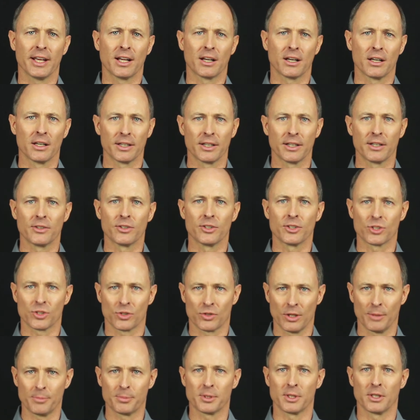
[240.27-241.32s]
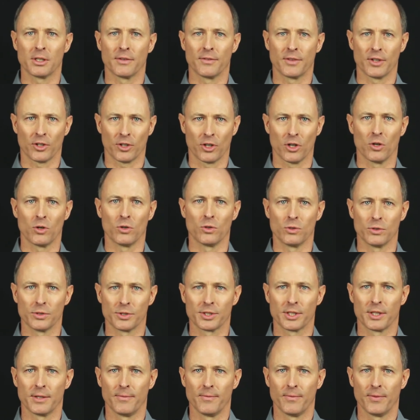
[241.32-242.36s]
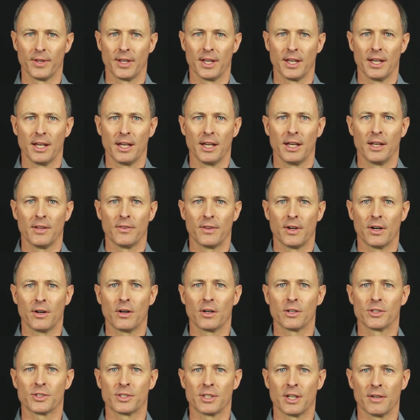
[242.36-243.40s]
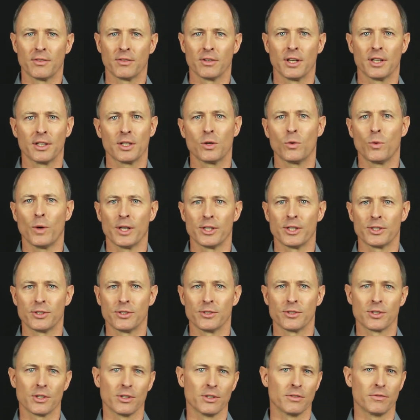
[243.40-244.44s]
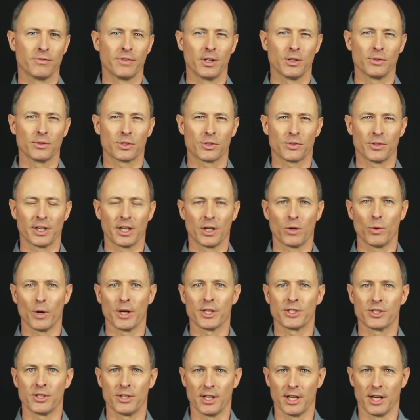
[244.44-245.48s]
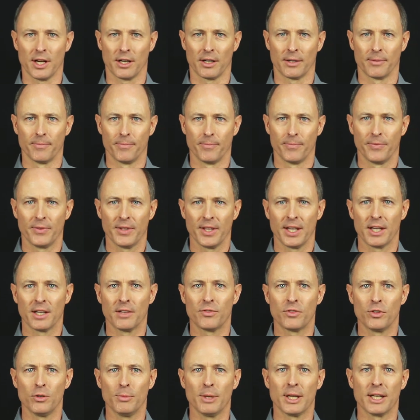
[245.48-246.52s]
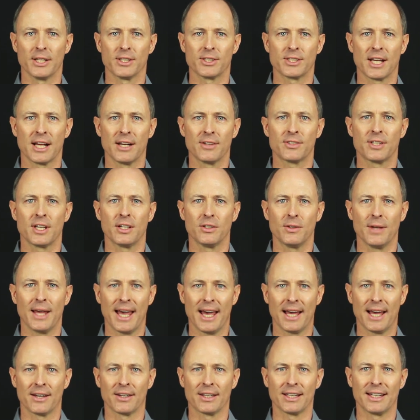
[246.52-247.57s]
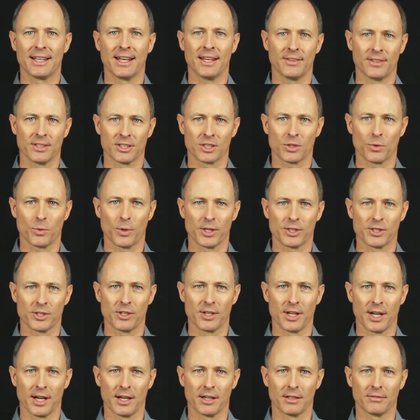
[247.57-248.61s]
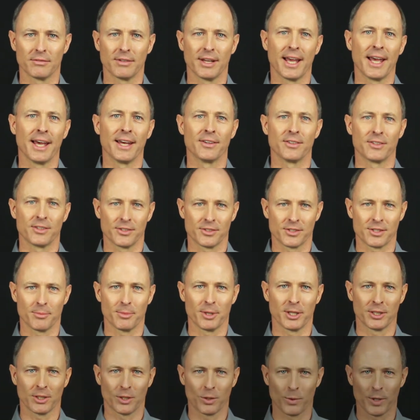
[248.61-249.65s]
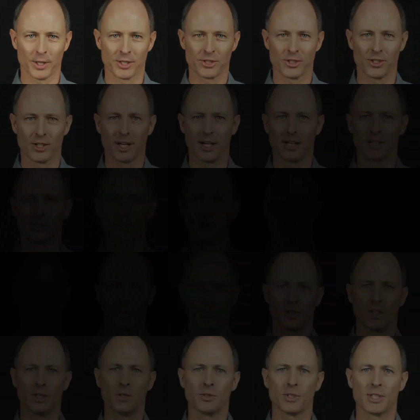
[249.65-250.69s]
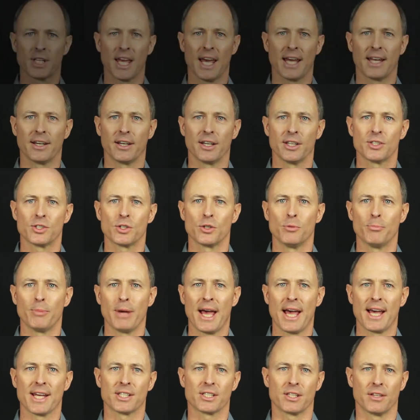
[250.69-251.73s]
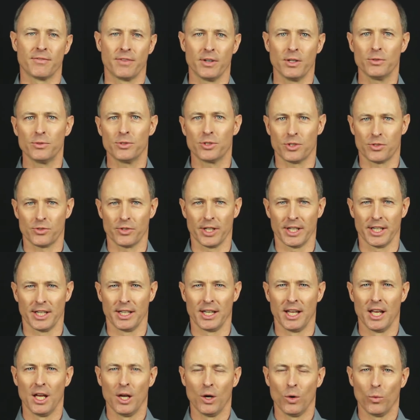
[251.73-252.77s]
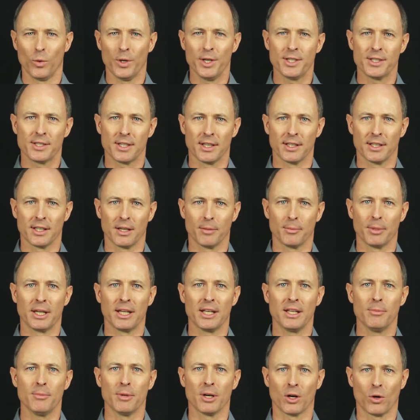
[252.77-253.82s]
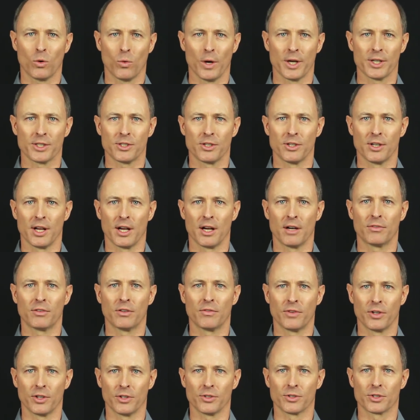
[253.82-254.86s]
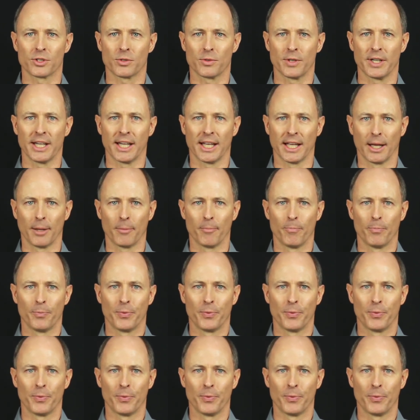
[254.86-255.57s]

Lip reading: clear description of their goals. There are several other questions on the phone screen questionnaire. In a few minutes, I'll tell you how to get this questionnaire and some other questionnaires. For those candidates who pass the phone screen, we send them an email questionnaire for further screening.